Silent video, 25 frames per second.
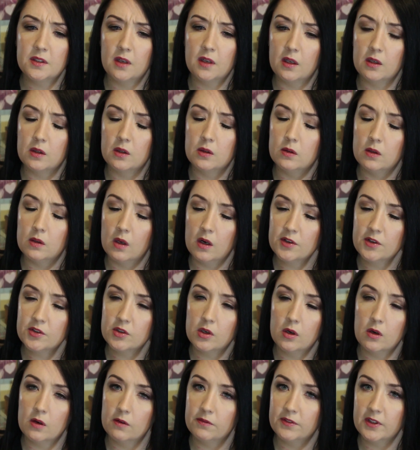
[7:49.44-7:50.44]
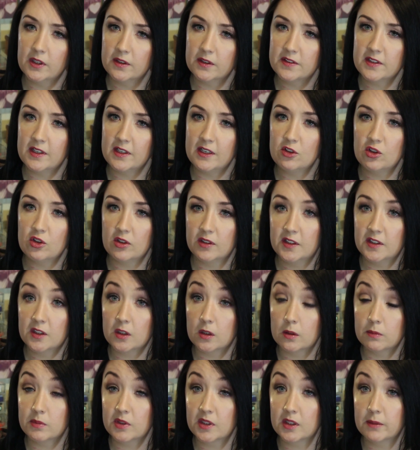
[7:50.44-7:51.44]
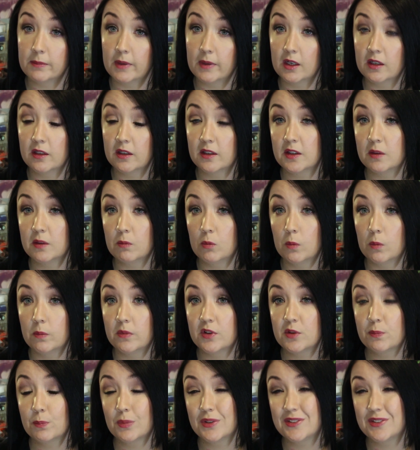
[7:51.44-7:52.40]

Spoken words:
a lot of the anti-aging serums on the market at the moment,